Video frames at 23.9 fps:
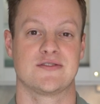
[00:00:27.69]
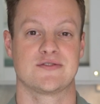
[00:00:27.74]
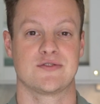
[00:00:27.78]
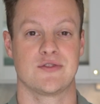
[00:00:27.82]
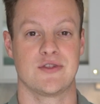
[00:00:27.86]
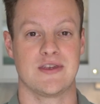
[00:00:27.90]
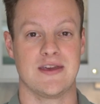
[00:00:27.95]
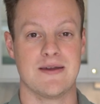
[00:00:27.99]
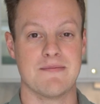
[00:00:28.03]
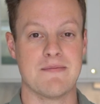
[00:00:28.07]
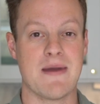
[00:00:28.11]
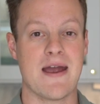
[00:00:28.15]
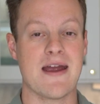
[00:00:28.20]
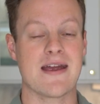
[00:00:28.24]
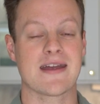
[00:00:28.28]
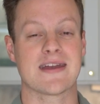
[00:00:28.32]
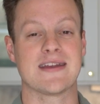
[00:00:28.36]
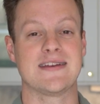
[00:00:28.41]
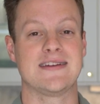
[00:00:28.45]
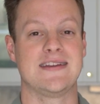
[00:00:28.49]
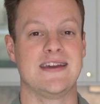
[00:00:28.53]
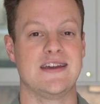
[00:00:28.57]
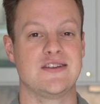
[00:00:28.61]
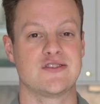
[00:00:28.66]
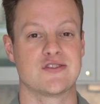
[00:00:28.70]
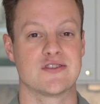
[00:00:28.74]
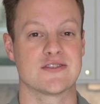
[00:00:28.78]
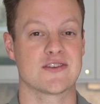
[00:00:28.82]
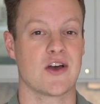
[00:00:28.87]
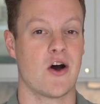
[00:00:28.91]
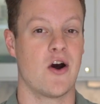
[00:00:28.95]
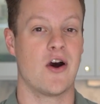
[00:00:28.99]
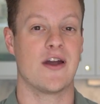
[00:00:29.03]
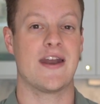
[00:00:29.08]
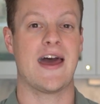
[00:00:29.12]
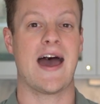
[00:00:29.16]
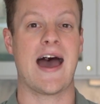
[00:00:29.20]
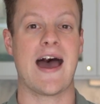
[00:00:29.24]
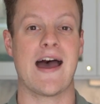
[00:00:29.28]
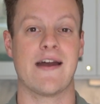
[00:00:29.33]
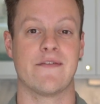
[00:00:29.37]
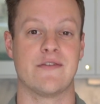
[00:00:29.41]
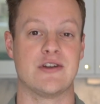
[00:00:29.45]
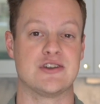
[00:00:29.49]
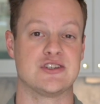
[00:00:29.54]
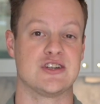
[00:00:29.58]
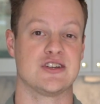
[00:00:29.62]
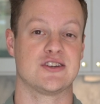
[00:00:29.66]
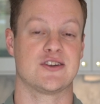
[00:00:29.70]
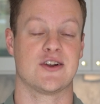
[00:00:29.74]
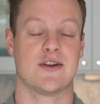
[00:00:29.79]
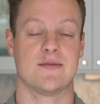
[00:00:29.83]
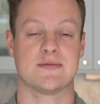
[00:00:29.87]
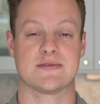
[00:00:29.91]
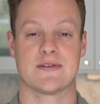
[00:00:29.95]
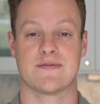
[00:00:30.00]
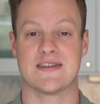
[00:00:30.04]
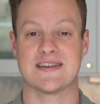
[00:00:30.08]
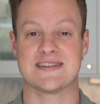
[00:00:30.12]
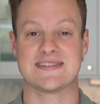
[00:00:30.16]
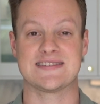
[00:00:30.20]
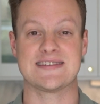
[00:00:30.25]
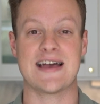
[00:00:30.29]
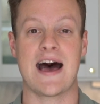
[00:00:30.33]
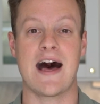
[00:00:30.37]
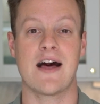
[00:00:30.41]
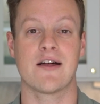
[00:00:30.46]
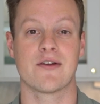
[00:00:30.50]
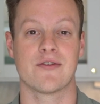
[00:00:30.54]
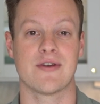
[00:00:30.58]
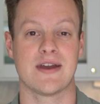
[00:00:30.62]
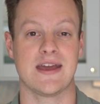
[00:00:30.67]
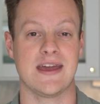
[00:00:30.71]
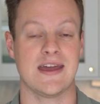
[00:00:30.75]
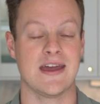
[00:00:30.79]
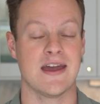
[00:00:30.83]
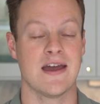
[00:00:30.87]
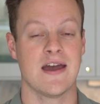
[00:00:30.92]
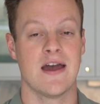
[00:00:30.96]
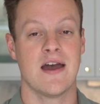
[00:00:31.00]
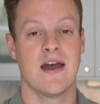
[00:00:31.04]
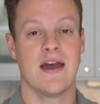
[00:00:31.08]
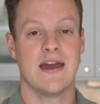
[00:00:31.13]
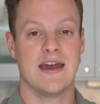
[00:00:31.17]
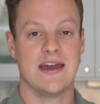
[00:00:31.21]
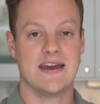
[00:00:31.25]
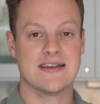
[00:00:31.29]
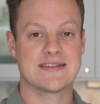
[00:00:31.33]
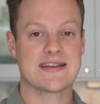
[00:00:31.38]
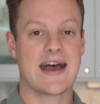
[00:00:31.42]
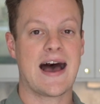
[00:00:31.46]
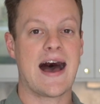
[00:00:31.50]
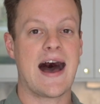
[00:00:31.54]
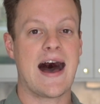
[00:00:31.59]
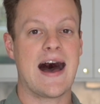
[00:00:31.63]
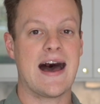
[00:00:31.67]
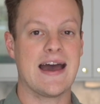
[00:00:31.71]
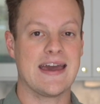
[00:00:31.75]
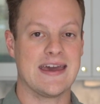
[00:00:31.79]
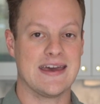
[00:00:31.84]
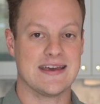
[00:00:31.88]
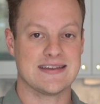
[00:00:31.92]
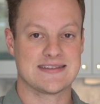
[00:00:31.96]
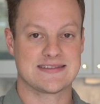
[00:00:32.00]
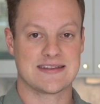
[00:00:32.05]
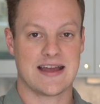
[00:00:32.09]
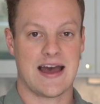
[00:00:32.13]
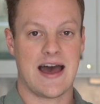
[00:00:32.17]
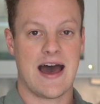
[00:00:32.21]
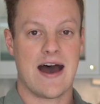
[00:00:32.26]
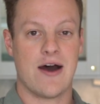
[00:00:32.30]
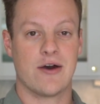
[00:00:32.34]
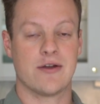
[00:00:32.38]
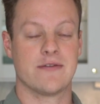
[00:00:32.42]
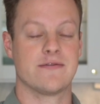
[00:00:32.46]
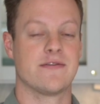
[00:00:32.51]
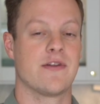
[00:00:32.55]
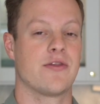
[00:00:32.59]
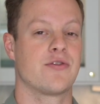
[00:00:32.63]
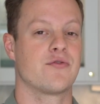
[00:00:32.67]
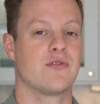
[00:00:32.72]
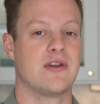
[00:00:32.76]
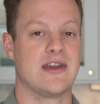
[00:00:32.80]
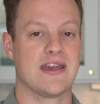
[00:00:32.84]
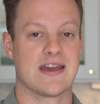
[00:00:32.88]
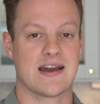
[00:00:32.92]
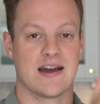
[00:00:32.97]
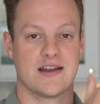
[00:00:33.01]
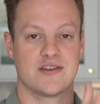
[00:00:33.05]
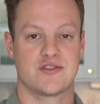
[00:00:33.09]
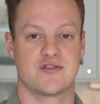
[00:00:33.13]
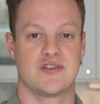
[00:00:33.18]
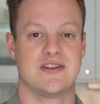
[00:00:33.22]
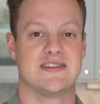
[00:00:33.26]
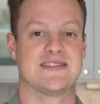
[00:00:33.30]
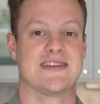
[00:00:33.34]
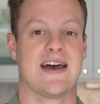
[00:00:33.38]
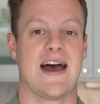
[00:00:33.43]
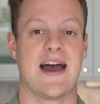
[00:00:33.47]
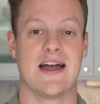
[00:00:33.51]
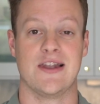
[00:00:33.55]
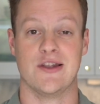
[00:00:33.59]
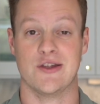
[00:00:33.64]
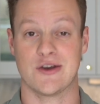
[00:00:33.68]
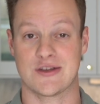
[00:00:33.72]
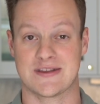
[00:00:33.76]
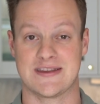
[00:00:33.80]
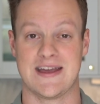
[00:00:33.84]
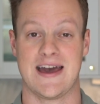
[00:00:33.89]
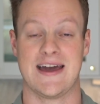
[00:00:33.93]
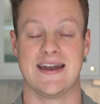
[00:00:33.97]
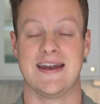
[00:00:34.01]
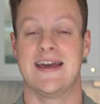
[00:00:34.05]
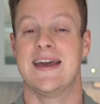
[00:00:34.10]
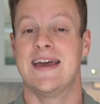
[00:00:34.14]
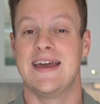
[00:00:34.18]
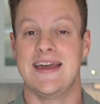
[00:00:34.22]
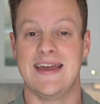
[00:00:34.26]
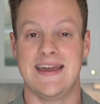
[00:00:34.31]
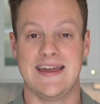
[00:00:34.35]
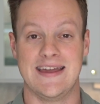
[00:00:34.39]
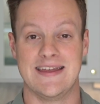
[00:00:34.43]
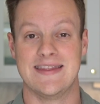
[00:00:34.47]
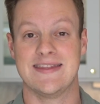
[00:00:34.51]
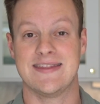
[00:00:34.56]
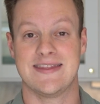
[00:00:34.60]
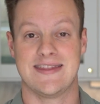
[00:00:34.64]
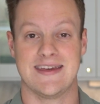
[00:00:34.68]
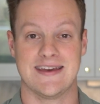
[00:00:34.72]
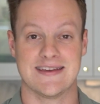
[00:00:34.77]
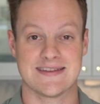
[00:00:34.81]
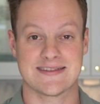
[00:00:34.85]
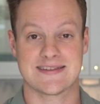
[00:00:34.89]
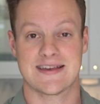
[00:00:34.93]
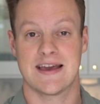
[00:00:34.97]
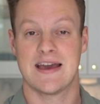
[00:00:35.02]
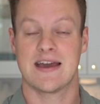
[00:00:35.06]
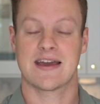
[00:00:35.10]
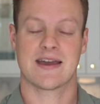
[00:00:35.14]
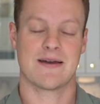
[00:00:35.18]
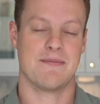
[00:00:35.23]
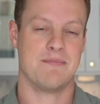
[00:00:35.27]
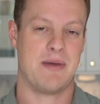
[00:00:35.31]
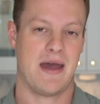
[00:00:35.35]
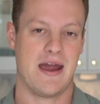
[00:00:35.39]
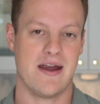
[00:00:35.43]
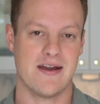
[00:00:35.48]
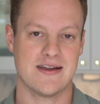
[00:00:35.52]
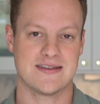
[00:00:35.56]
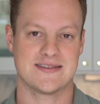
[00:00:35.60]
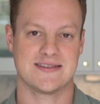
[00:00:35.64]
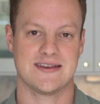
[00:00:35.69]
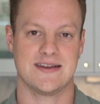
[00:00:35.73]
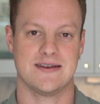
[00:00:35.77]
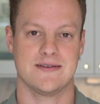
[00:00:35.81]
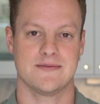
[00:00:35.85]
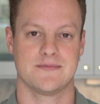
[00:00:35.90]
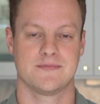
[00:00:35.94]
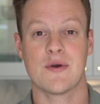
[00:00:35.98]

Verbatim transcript: So the American teachers on average in terms of the salary is highest out of the three countries that I looked at in this comparison.